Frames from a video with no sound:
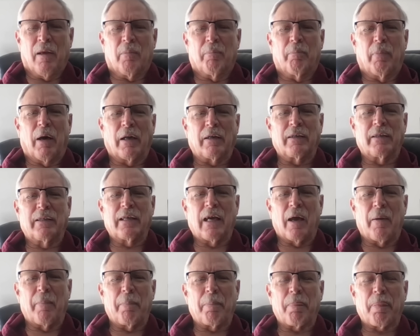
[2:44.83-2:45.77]
But
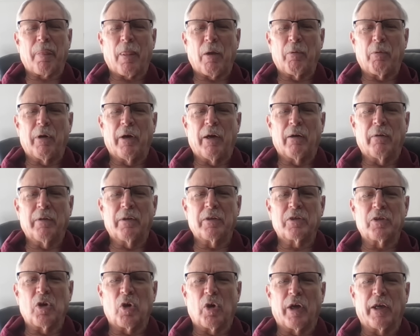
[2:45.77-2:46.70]
um, we're hearing
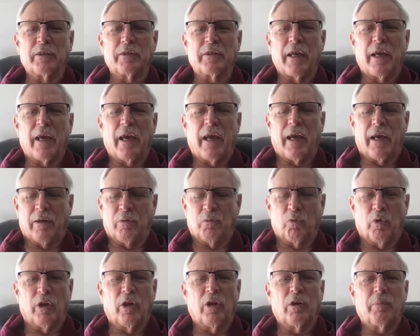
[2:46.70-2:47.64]
this noise,
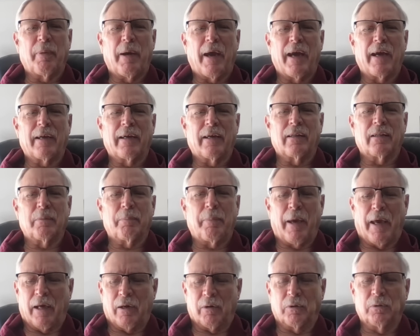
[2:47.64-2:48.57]
and we look back at the
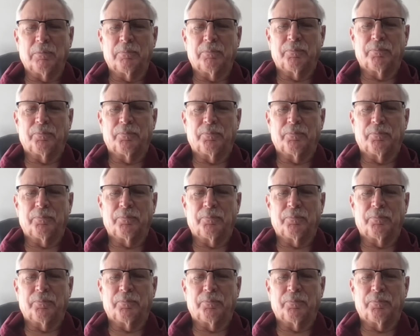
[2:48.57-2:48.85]
panel.